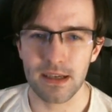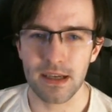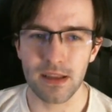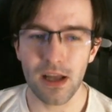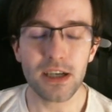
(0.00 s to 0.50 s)

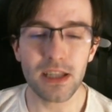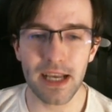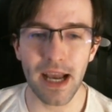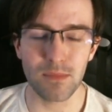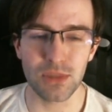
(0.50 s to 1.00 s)
Luckily,
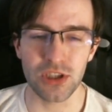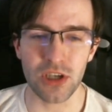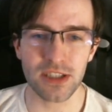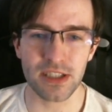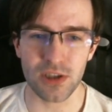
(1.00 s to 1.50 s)
I'm
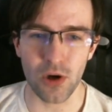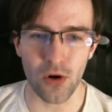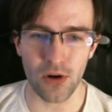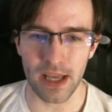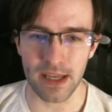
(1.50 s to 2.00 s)
just as
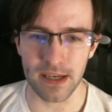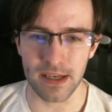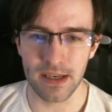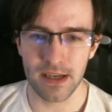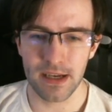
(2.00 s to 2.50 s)
hard-headed
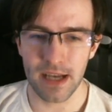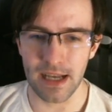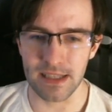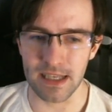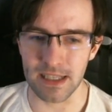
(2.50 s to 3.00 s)

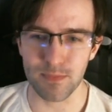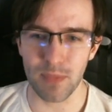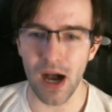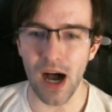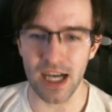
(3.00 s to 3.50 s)
as, as
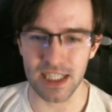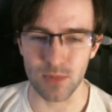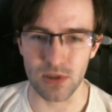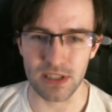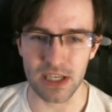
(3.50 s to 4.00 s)

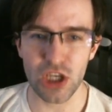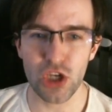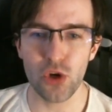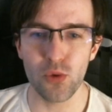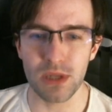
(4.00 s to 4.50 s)
possible, as, like,
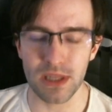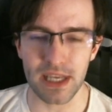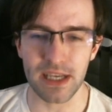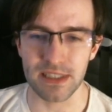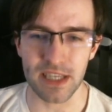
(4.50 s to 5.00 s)
humanly
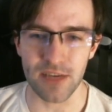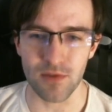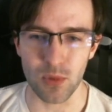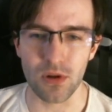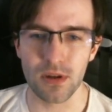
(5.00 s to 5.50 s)

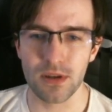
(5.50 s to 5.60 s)
conceivable.